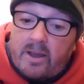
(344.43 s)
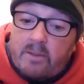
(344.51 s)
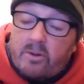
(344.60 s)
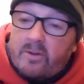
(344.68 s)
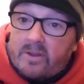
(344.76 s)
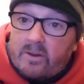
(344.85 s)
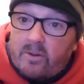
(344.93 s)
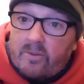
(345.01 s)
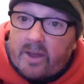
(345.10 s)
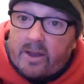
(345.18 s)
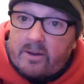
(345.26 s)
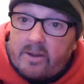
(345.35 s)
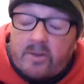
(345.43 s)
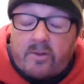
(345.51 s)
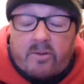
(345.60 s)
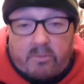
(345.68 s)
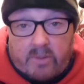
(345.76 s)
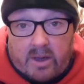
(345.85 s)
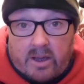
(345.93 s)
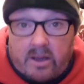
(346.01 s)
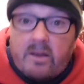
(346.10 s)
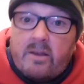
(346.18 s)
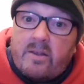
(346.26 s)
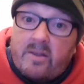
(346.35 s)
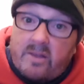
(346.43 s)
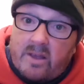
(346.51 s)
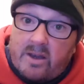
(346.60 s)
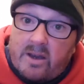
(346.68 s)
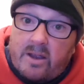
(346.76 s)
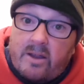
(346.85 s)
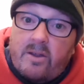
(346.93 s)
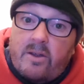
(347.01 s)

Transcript: But until then, it's just me sitting here